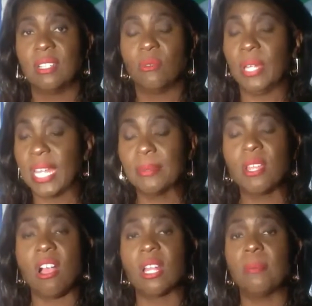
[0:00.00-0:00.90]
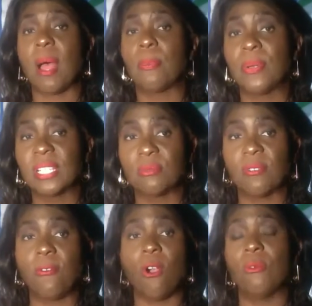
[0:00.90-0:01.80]
We keep talking about prison
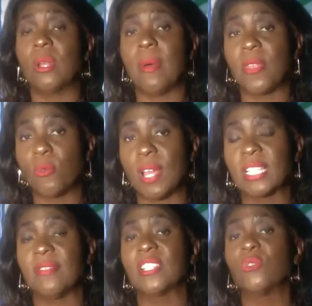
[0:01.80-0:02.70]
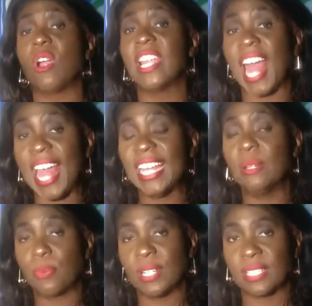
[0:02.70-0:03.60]
reform. What about the rest of us who are not
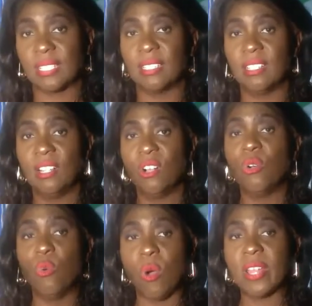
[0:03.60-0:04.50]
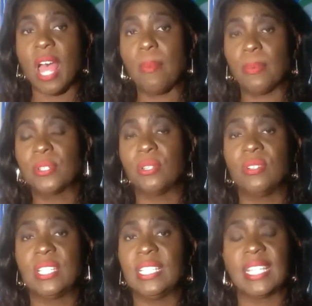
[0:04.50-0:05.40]
in prison, who want
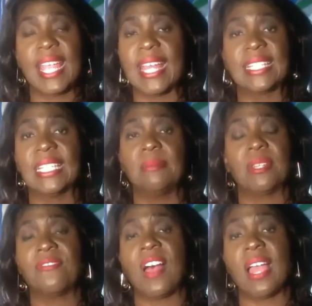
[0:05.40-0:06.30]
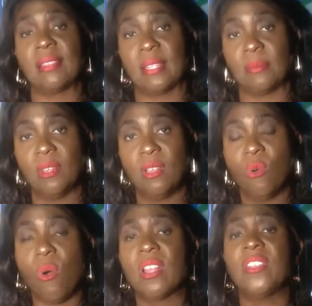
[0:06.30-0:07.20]
opportunities and can't seem to find them?
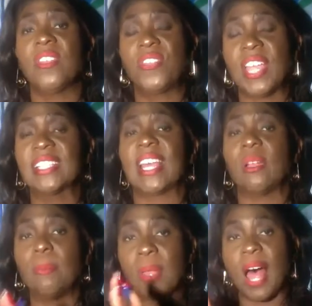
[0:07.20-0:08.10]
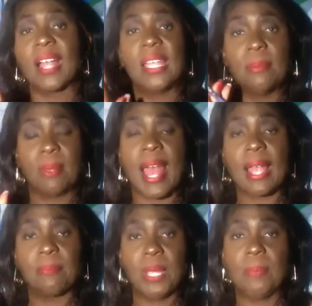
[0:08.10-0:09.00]
What are the things that are blocking
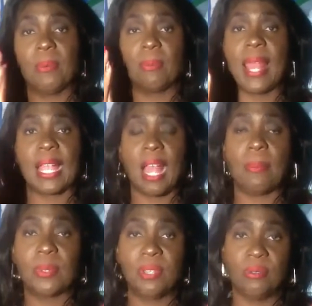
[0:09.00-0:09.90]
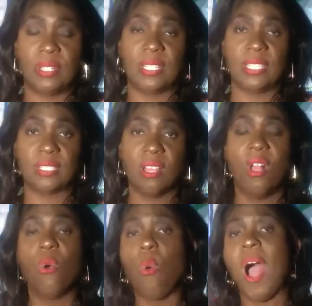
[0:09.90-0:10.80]
Black people and Black opportunities?
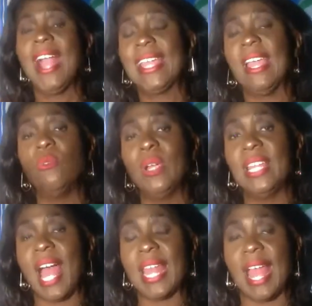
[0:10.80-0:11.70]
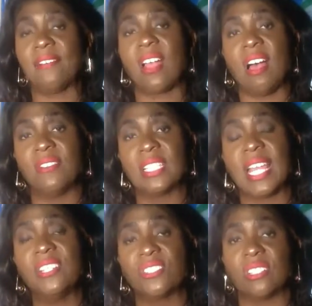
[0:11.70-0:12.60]
Why can't we not have
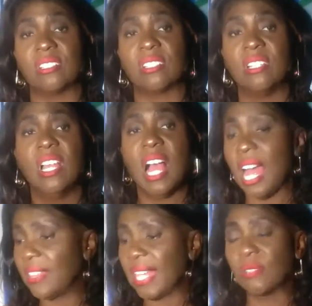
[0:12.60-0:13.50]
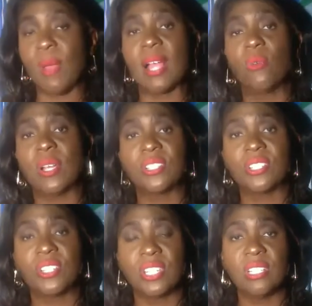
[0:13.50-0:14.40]
conversations? That's my
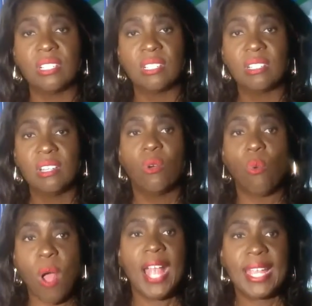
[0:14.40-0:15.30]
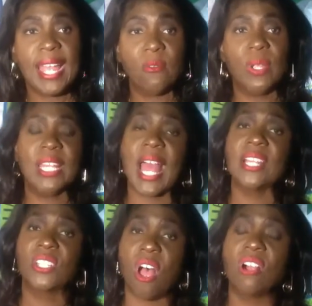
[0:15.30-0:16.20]
question to you. Why can't we
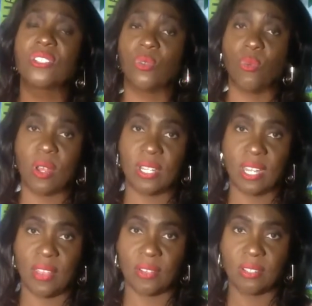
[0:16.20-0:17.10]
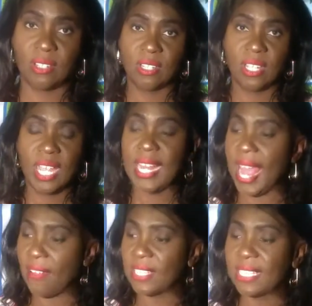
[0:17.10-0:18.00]
not talk to one another and
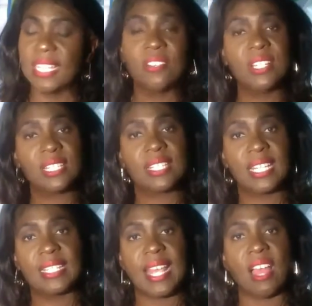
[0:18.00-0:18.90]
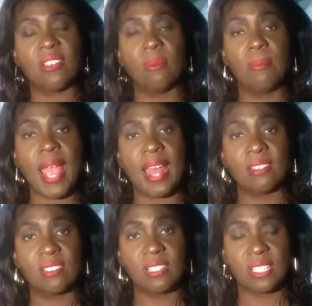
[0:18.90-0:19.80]
have a serious sit down on
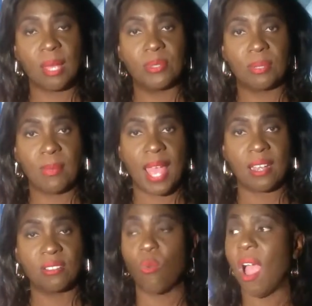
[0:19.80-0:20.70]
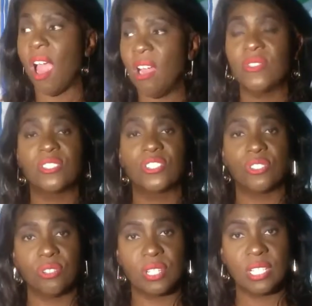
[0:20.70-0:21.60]
matters and subject matters? Why are the
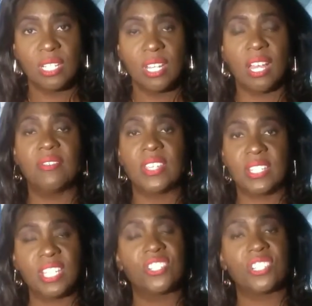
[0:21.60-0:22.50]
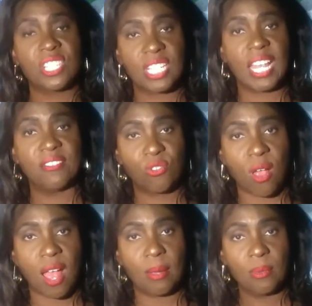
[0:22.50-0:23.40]
children of the indigenous slave
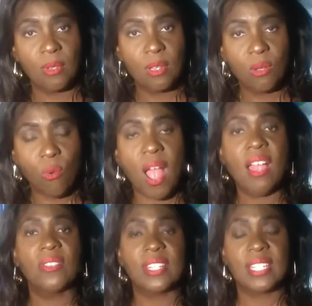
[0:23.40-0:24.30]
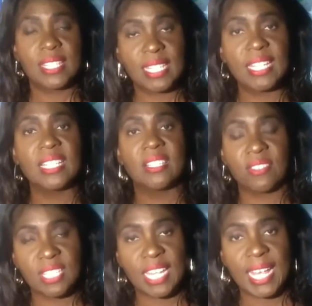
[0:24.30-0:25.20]
tribe, why are the descendants
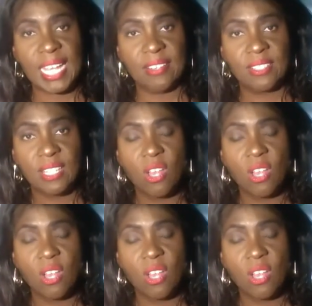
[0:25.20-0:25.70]
of slaves